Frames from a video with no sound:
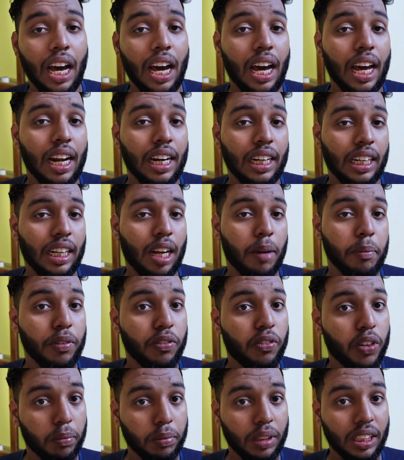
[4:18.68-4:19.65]
are
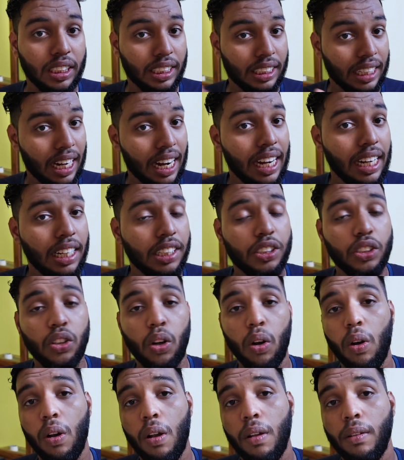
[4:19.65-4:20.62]
coming from the side
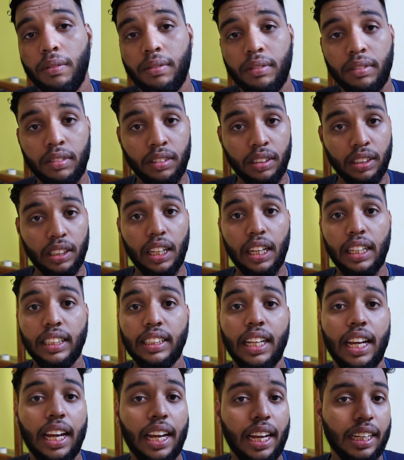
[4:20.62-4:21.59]
so there
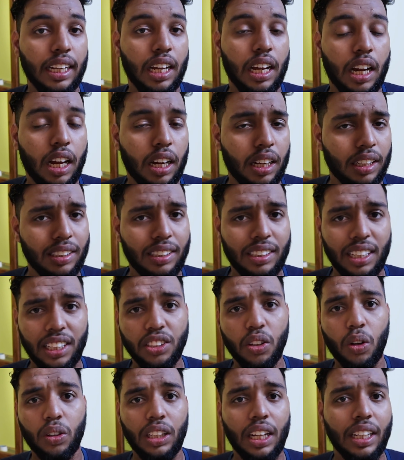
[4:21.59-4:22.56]
is a
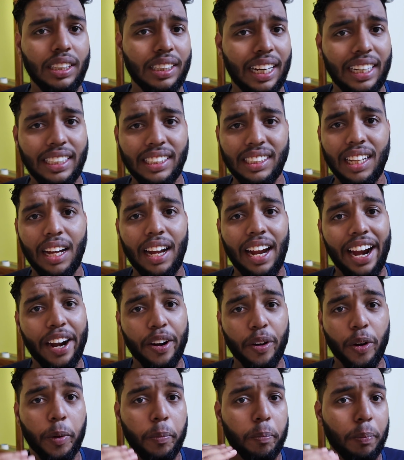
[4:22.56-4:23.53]
change on that that is the
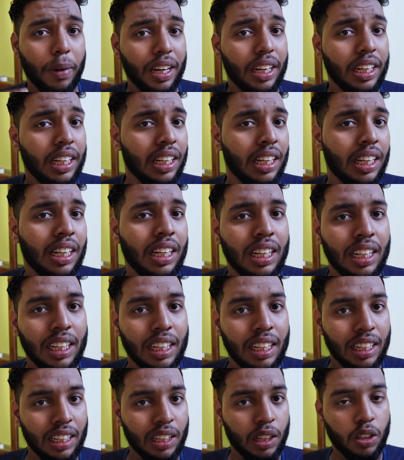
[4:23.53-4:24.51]
android pie
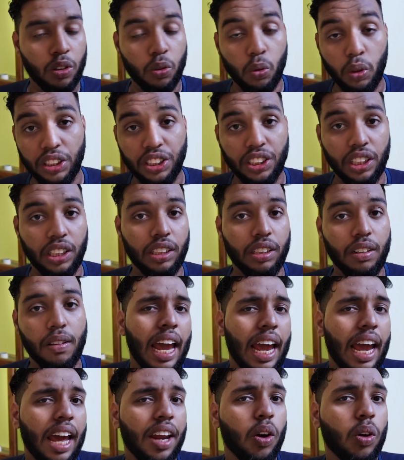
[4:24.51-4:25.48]
version
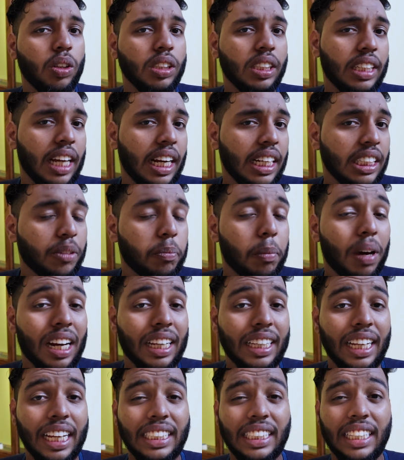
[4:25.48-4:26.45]
and on status bar
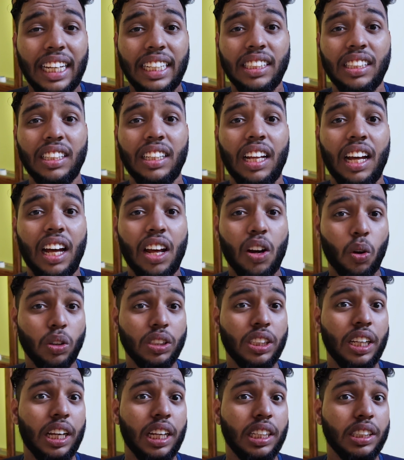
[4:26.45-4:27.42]
they changed the raw
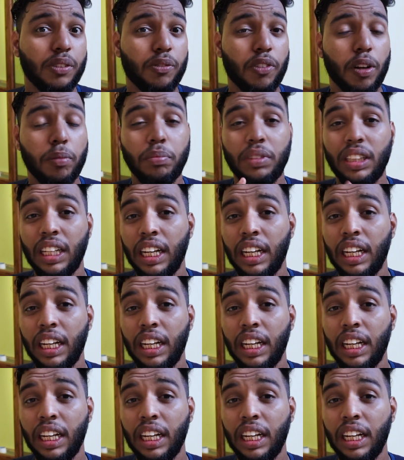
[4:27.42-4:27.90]
settings from